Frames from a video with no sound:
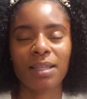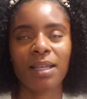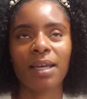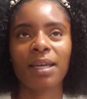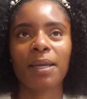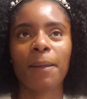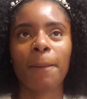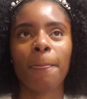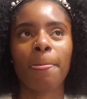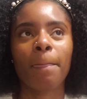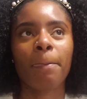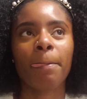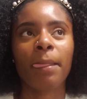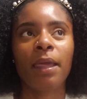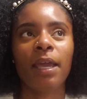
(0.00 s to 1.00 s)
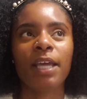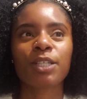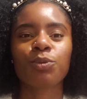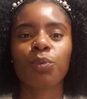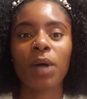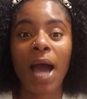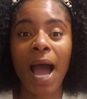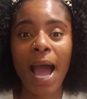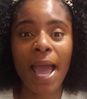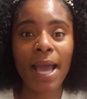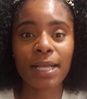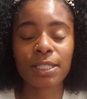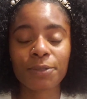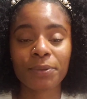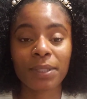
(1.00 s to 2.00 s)
Like is what I
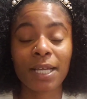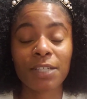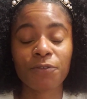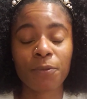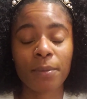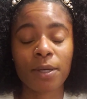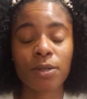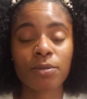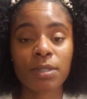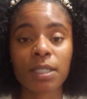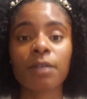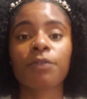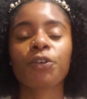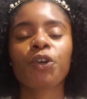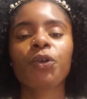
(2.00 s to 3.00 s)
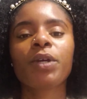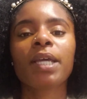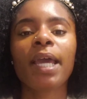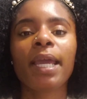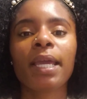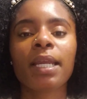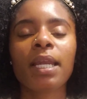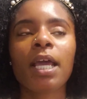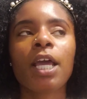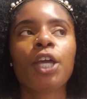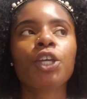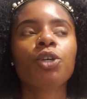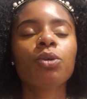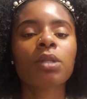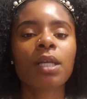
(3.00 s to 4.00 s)
had to realize for my own self. Create.
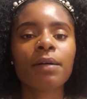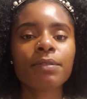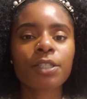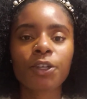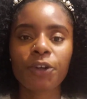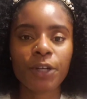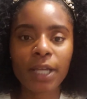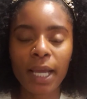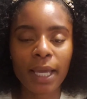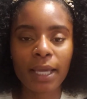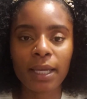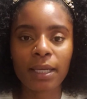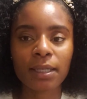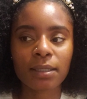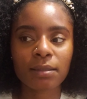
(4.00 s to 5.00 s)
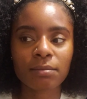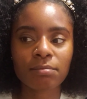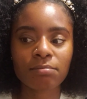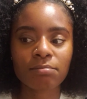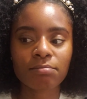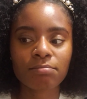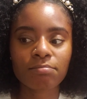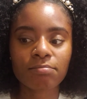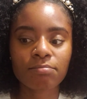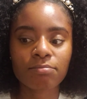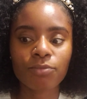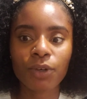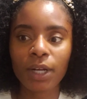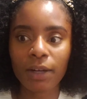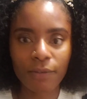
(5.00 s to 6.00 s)
You love to create.
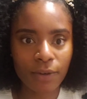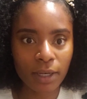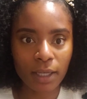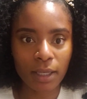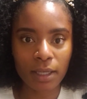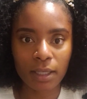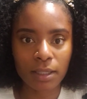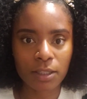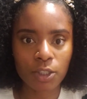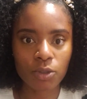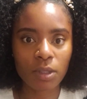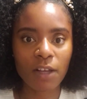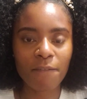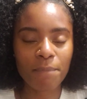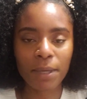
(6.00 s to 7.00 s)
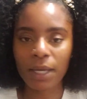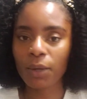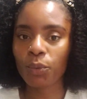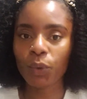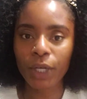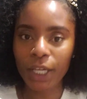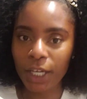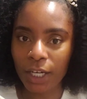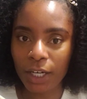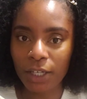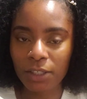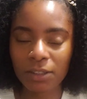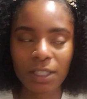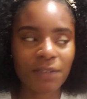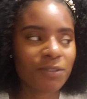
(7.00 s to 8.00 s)
Whatever it is, you love being weird,
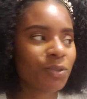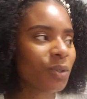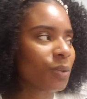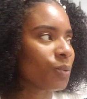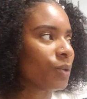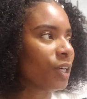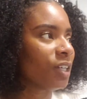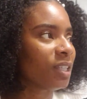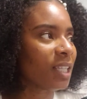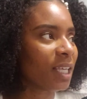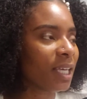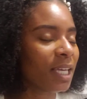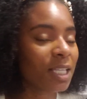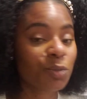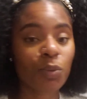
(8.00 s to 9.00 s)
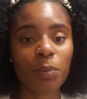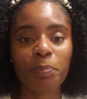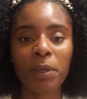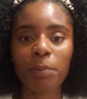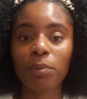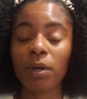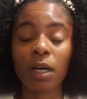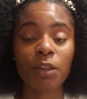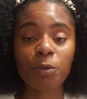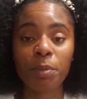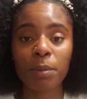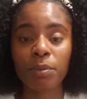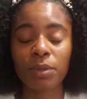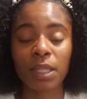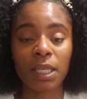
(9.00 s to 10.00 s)
you love doing weird things, what other
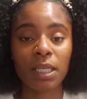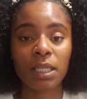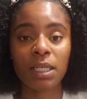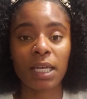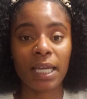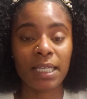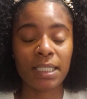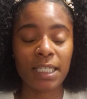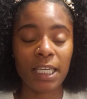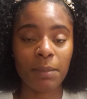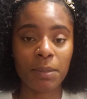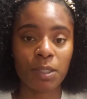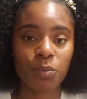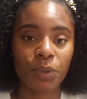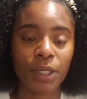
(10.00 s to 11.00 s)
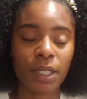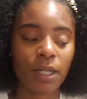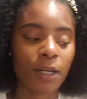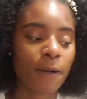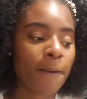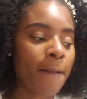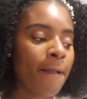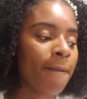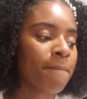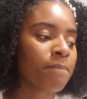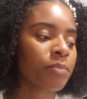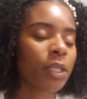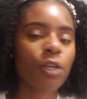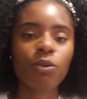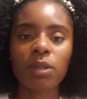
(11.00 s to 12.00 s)
people think and deem as weird.
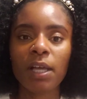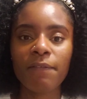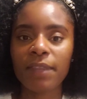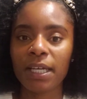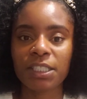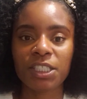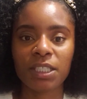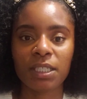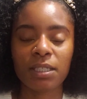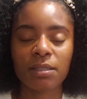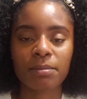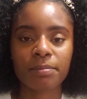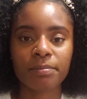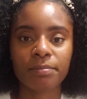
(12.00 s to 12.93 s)
You love that shit.